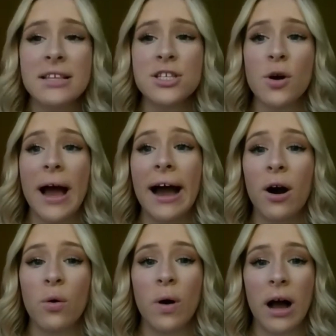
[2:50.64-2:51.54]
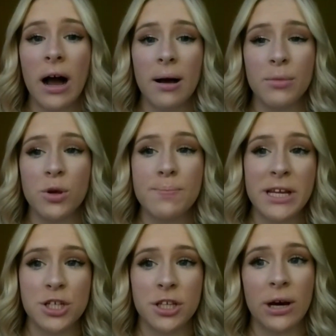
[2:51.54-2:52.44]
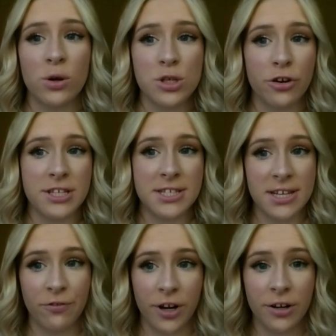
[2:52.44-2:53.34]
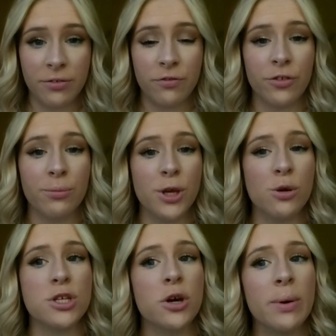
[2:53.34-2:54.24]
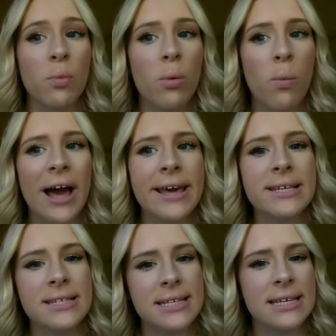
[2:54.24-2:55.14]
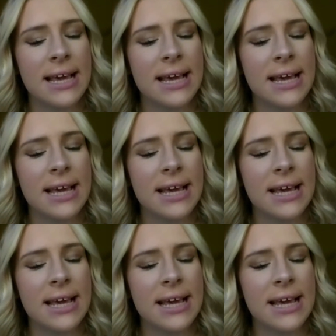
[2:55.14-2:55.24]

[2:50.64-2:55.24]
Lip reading: and so how you mentioned that Oscar is different from you. So in what ways?